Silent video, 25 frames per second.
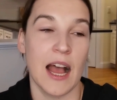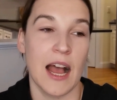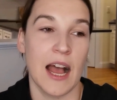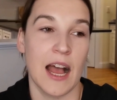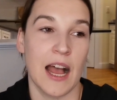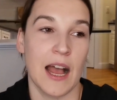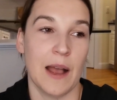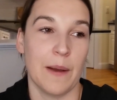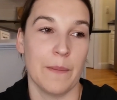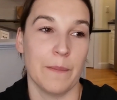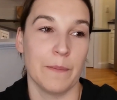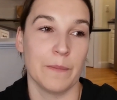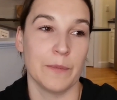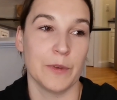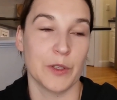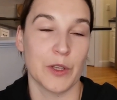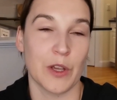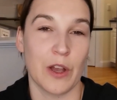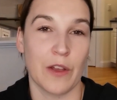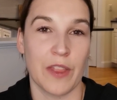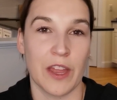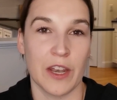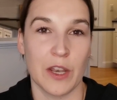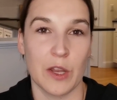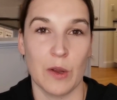
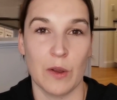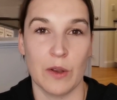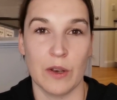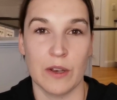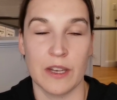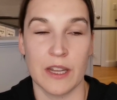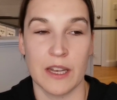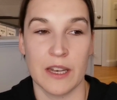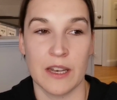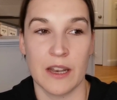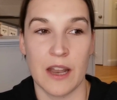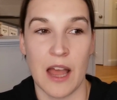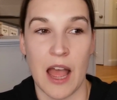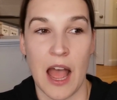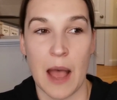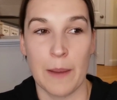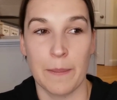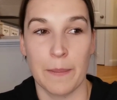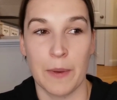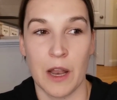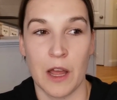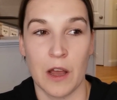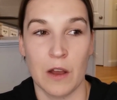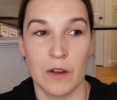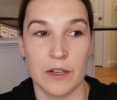saw that you didn't
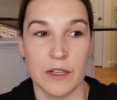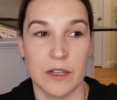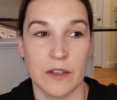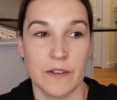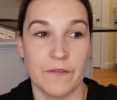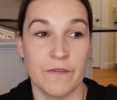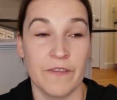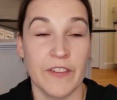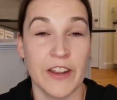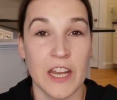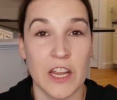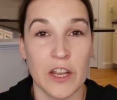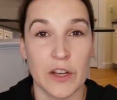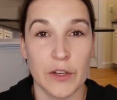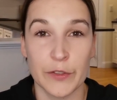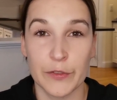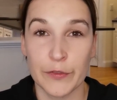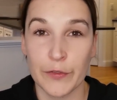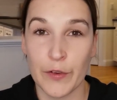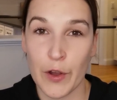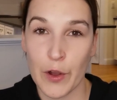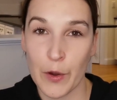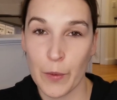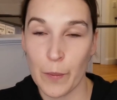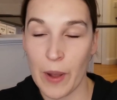uploaded
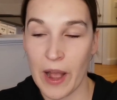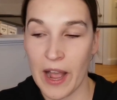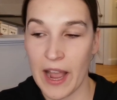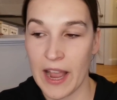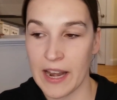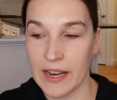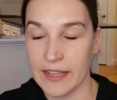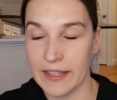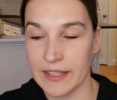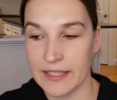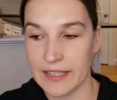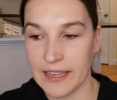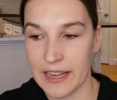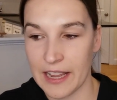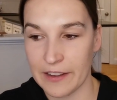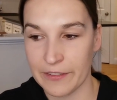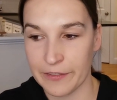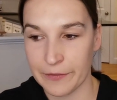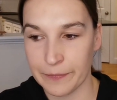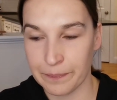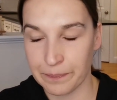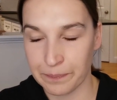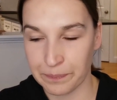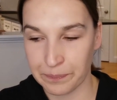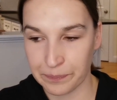videos for a while and
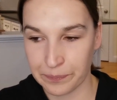stuff.